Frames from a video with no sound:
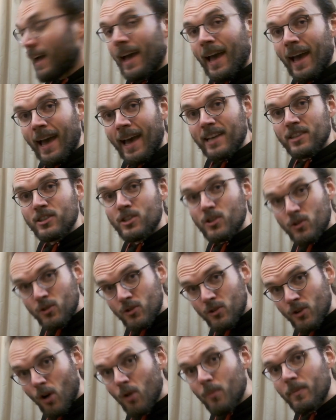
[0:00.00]
has
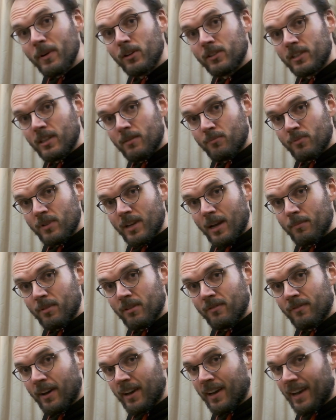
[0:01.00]
no built-in
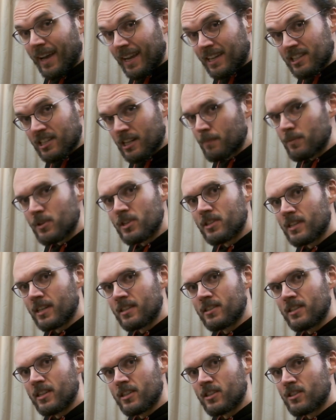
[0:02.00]
preamplifier. Exceptions
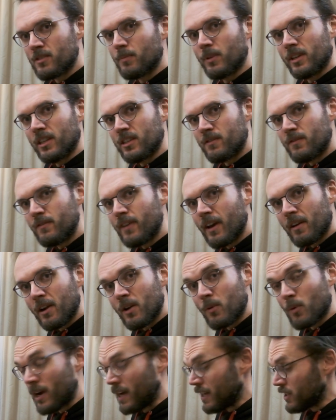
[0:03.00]
exist, but it's very
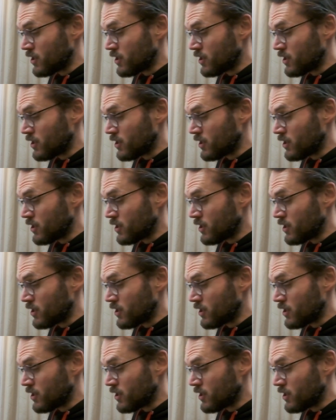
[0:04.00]
rare.